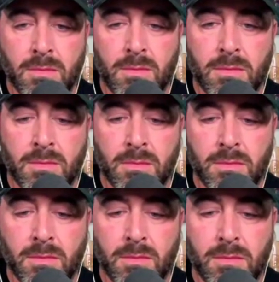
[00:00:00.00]

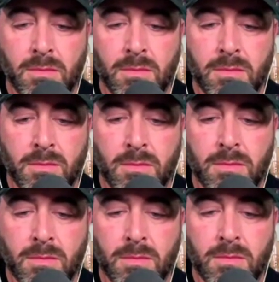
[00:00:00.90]

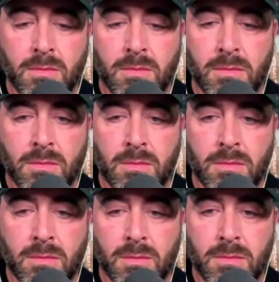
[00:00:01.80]

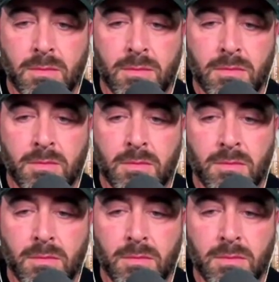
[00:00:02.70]

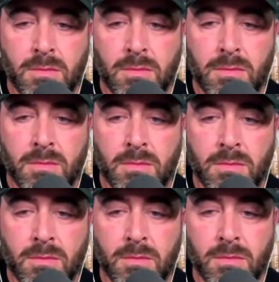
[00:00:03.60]

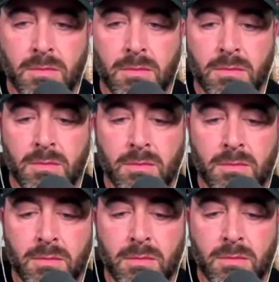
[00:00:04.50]

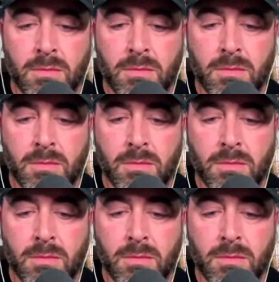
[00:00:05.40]
(silent)